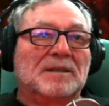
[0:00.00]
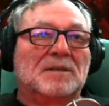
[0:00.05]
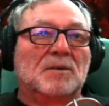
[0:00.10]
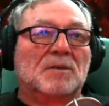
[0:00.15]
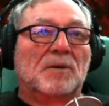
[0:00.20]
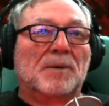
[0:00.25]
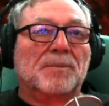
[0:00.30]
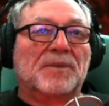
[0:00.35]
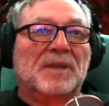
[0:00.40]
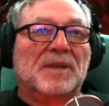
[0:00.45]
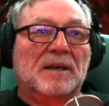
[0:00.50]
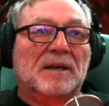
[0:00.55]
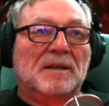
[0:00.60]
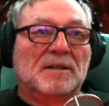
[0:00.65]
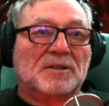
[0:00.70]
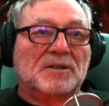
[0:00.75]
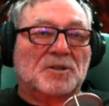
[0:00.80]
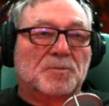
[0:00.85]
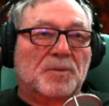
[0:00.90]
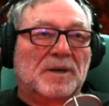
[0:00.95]
So I'm thinking
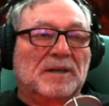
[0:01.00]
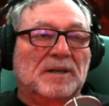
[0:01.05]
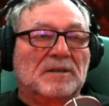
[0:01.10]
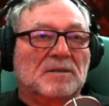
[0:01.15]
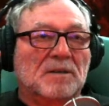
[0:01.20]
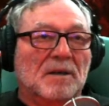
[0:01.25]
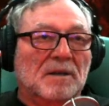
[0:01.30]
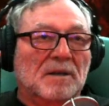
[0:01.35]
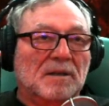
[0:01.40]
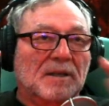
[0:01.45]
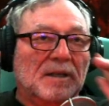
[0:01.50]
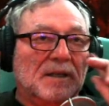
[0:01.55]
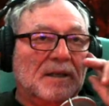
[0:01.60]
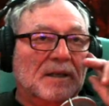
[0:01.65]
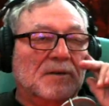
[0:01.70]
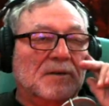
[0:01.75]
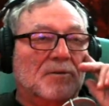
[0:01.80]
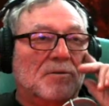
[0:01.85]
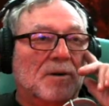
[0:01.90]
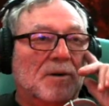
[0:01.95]
the springs on
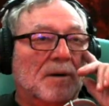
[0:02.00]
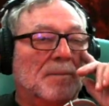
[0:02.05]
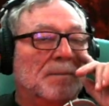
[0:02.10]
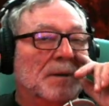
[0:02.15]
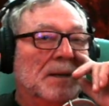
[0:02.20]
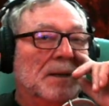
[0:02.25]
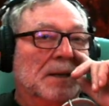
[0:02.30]
the drum,